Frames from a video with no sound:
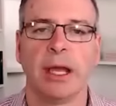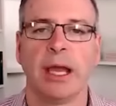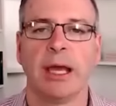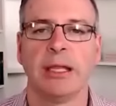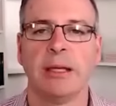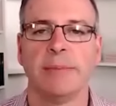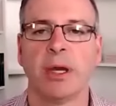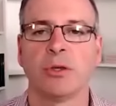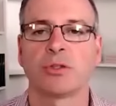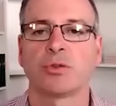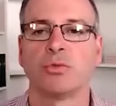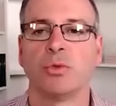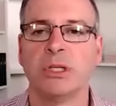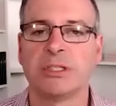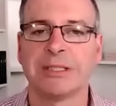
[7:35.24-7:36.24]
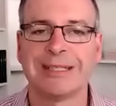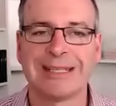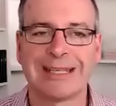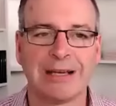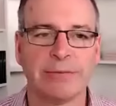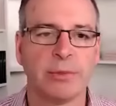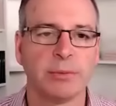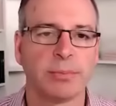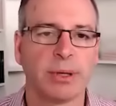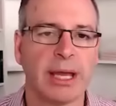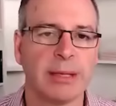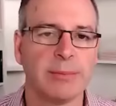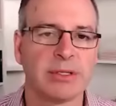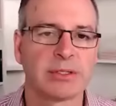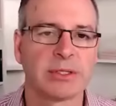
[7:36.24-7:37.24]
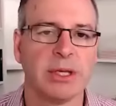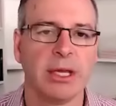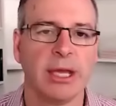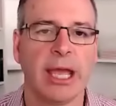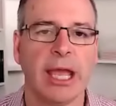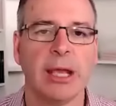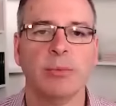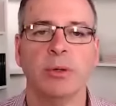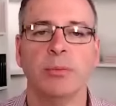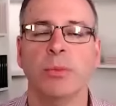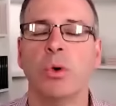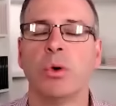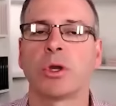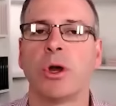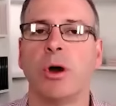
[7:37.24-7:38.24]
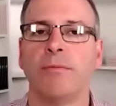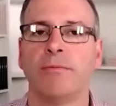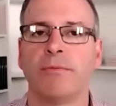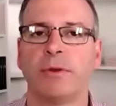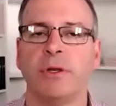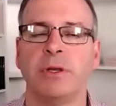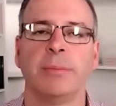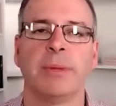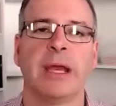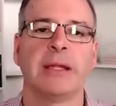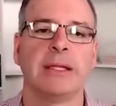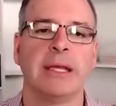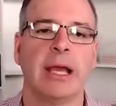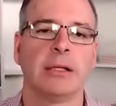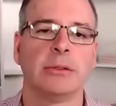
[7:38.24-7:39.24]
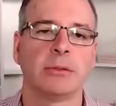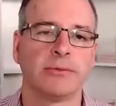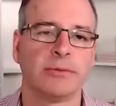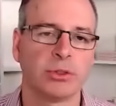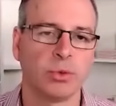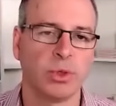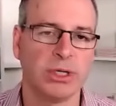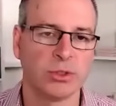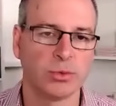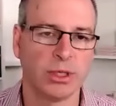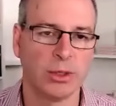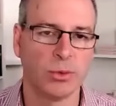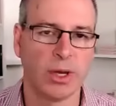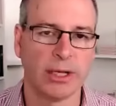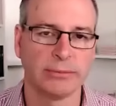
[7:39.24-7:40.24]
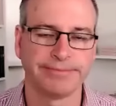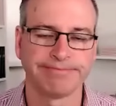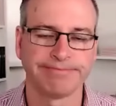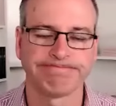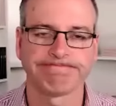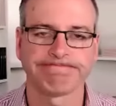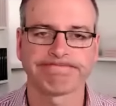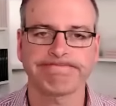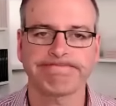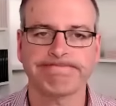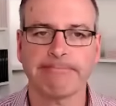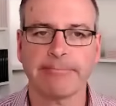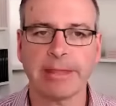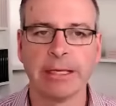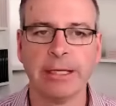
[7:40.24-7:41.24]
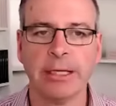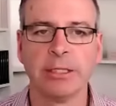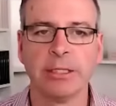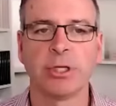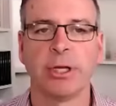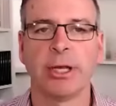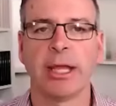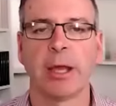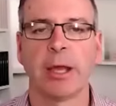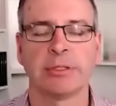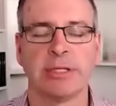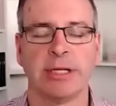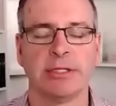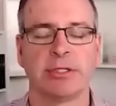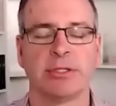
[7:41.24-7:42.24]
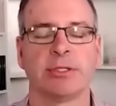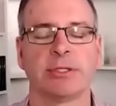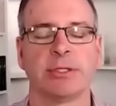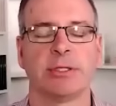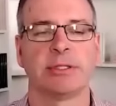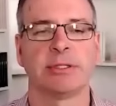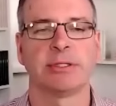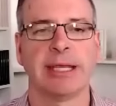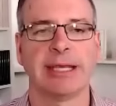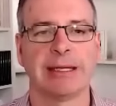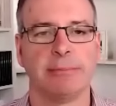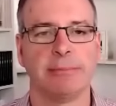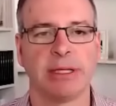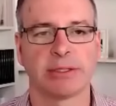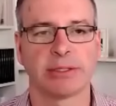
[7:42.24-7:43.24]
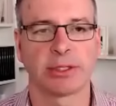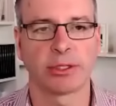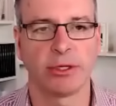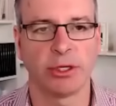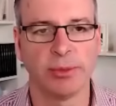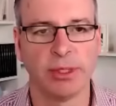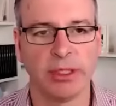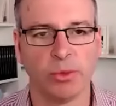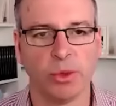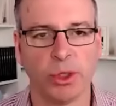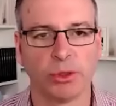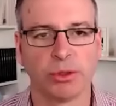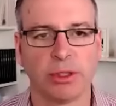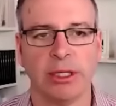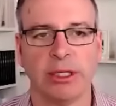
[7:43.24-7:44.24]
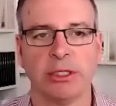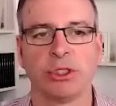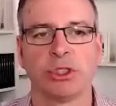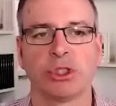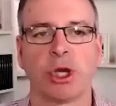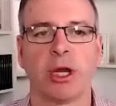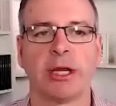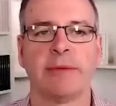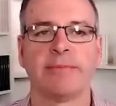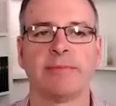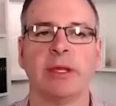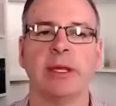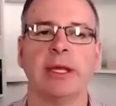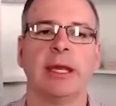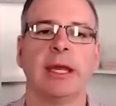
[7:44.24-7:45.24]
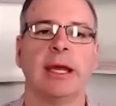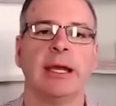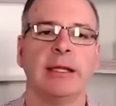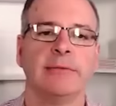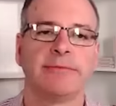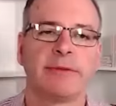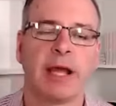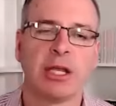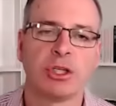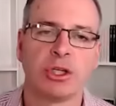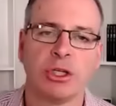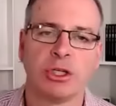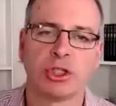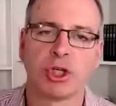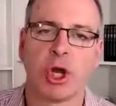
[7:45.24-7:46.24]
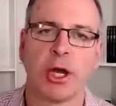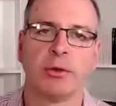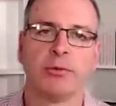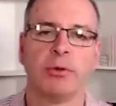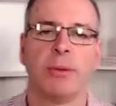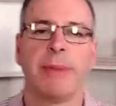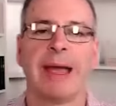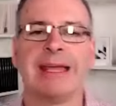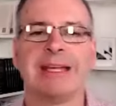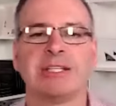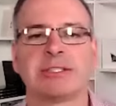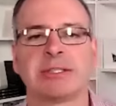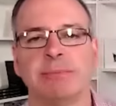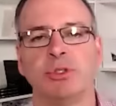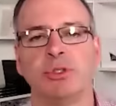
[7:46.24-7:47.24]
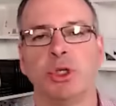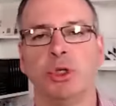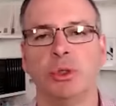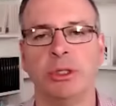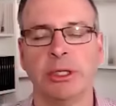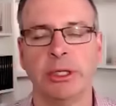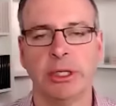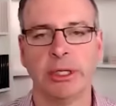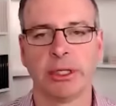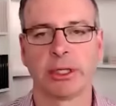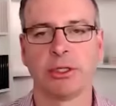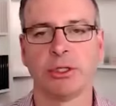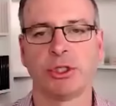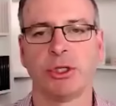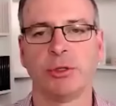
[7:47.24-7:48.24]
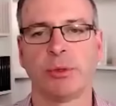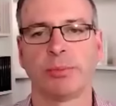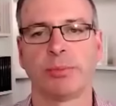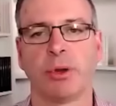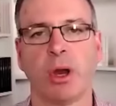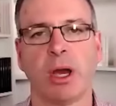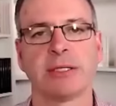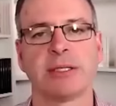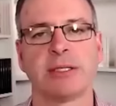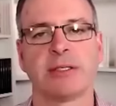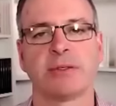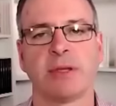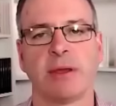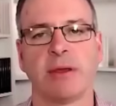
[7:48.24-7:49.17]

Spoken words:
their most recent government payments and were more confident about the outlook for 2021. Turning our attentions to the second biggest economy in the world, China. Inflation in China remains subdued. Consumer price